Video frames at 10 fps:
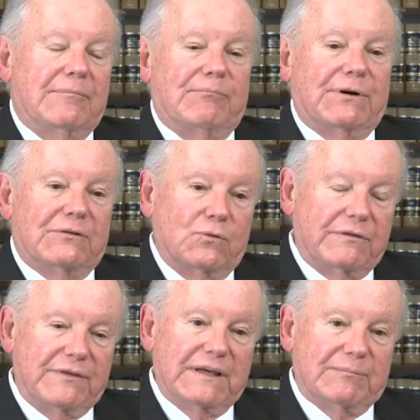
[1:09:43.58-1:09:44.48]
But
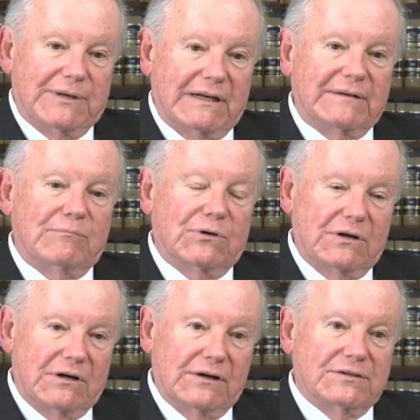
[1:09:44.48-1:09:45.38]
with the appellate
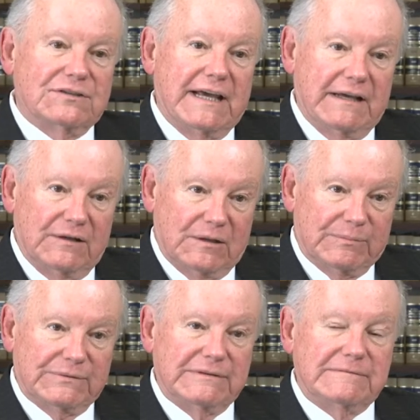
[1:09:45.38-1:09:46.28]
bar's
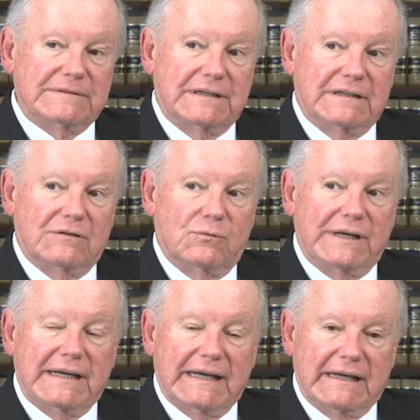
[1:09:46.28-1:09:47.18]
help, uh,
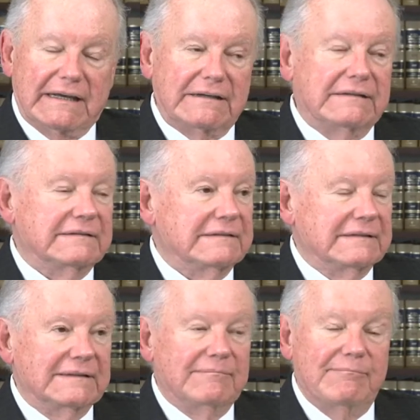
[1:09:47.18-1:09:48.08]
we had
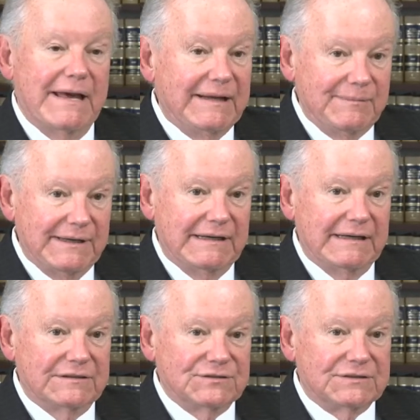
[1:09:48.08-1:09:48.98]
many
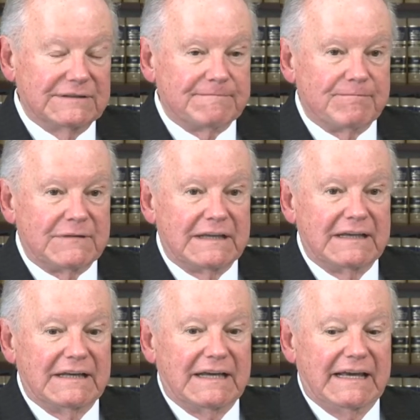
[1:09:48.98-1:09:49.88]
meetings,
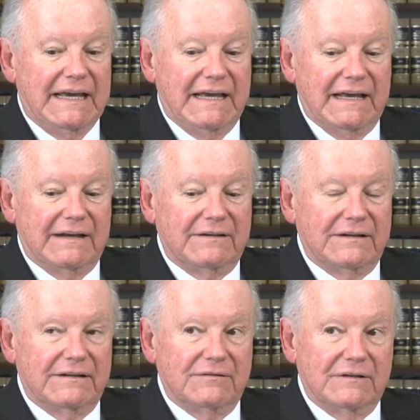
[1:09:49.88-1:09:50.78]

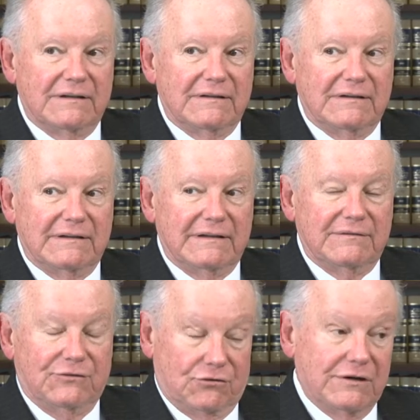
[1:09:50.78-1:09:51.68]
and uh,
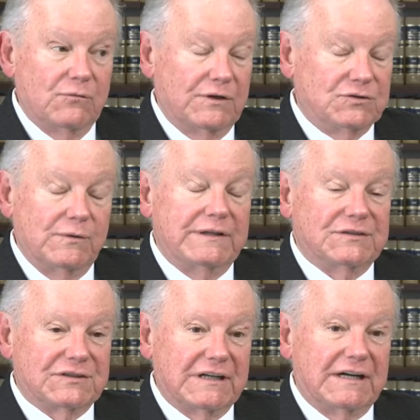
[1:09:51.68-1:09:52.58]
during which we
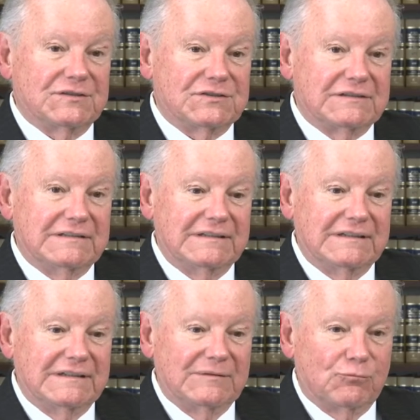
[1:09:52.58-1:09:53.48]
discussed
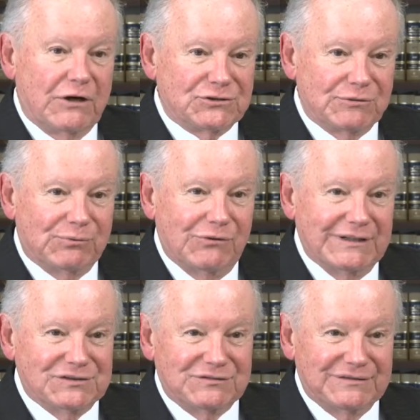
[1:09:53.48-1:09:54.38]
pressure
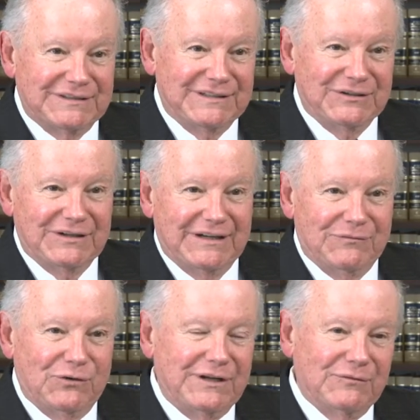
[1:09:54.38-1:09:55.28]
points.
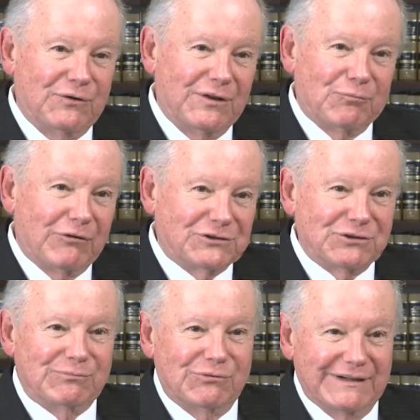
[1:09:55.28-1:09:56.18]
What do you, What are the
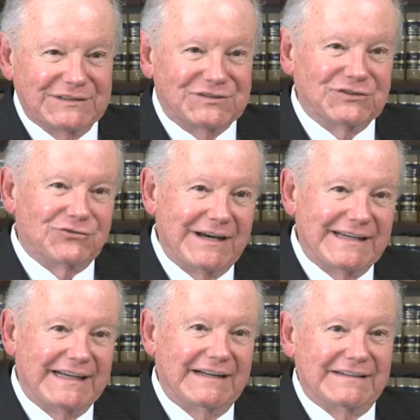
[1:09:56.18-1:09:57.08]
pressure points in trying
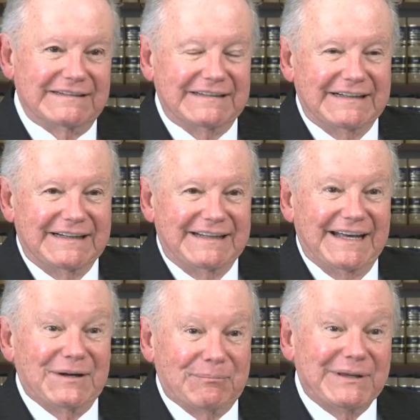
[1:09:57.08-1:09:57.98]
to get a
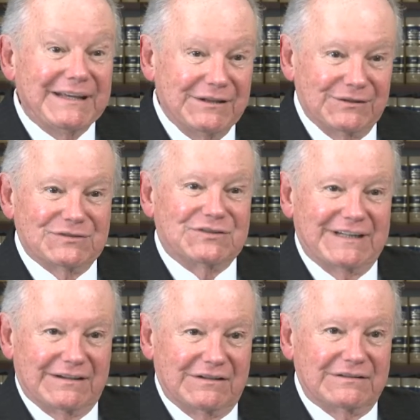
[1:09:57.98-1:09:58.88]
an appeal
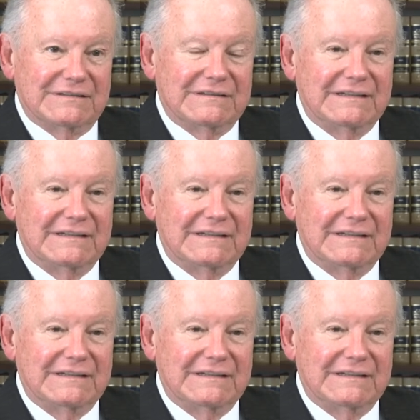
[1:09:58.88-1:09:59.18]
settled?